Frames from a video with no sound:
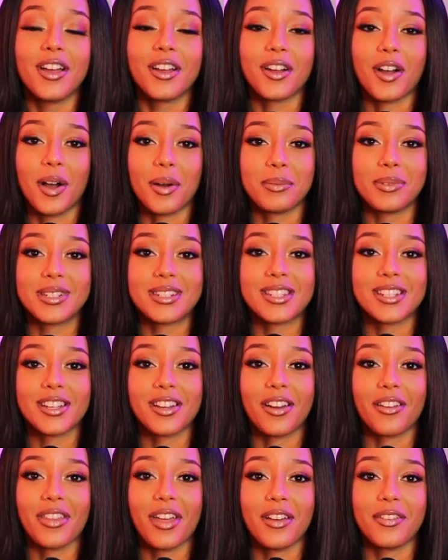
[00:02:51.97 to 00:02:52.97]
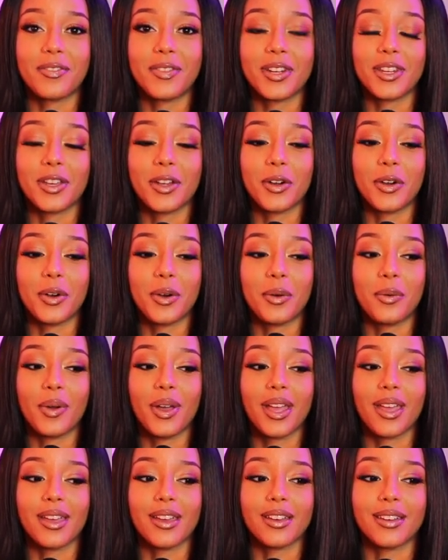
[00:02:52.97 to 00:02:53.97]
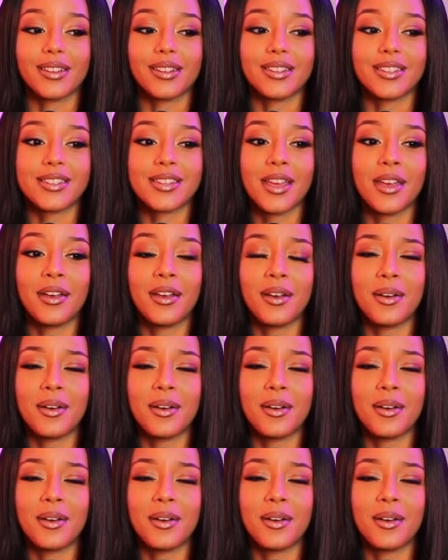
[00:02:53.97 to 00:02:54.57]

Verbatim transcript: commenting on that video and